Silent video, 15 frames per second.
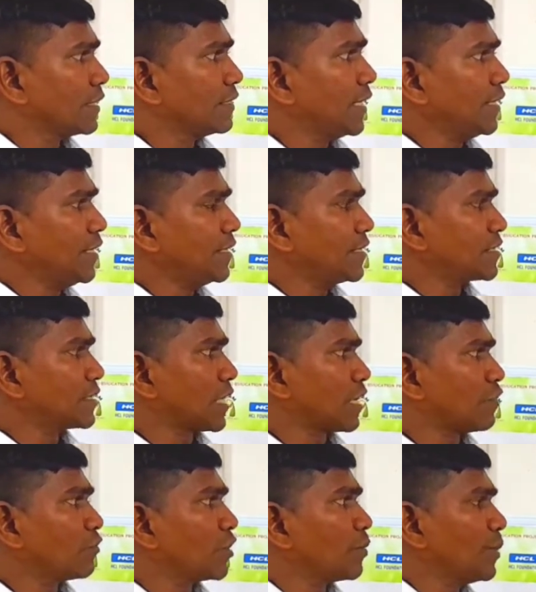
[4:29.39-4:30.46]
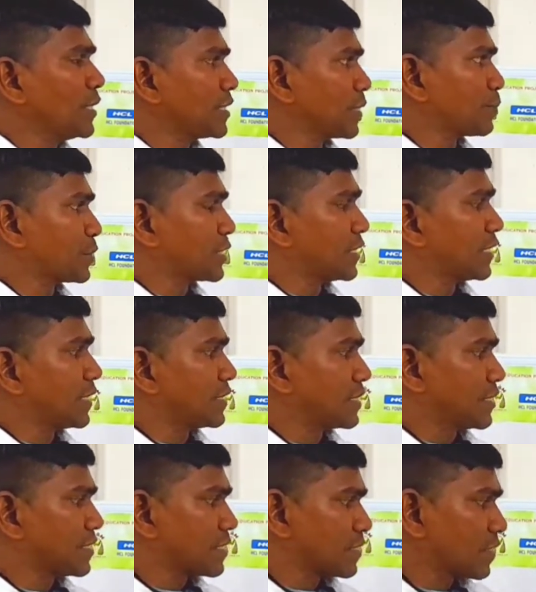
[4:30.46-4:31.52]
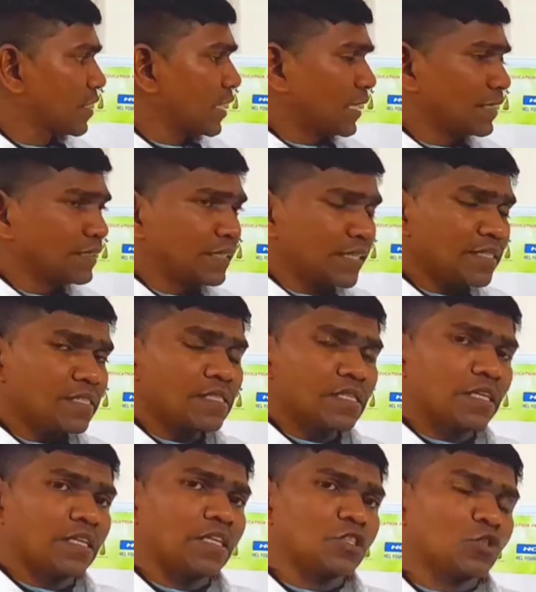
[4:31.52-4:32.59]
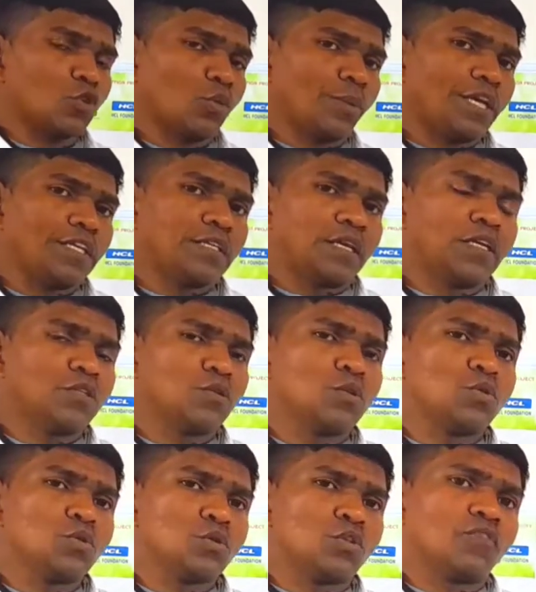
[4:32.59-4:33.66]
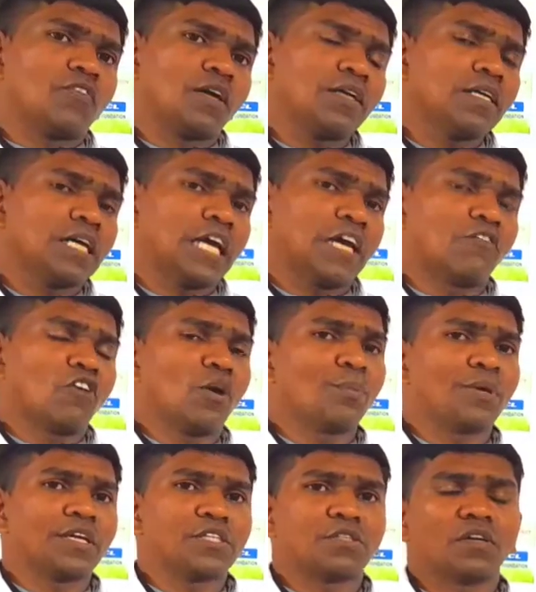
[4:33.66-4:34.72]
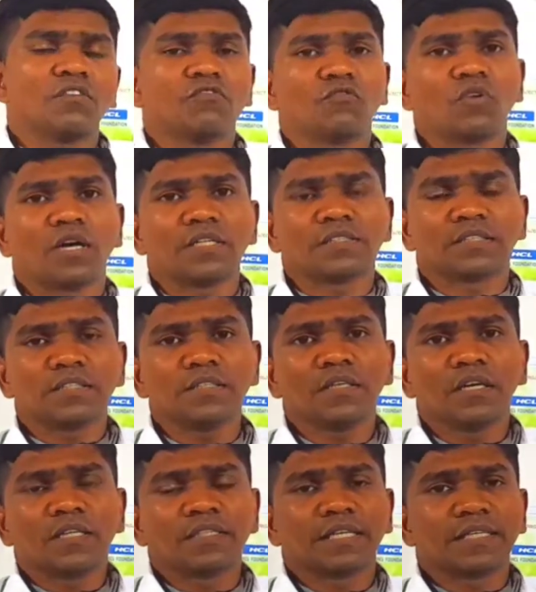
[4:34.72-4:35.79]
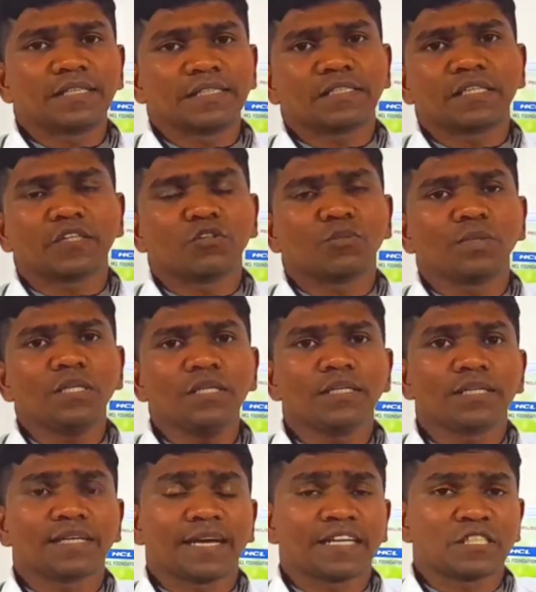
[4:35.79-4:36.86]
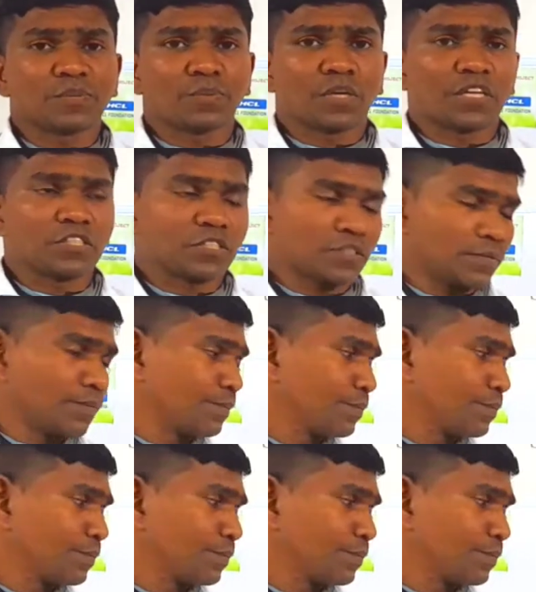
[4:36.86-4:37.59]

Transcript: Then it is surrounded by subsidiary cells. This stomata is used for evaporation of water, that is said to be transpiration.